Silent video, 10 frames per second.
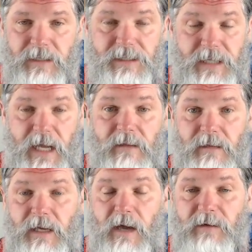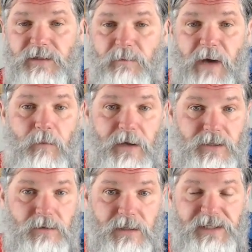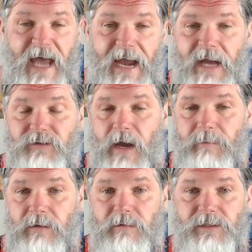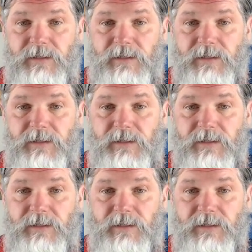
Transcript: and to take the government of Zimbabwe to the SADC Tribunal, the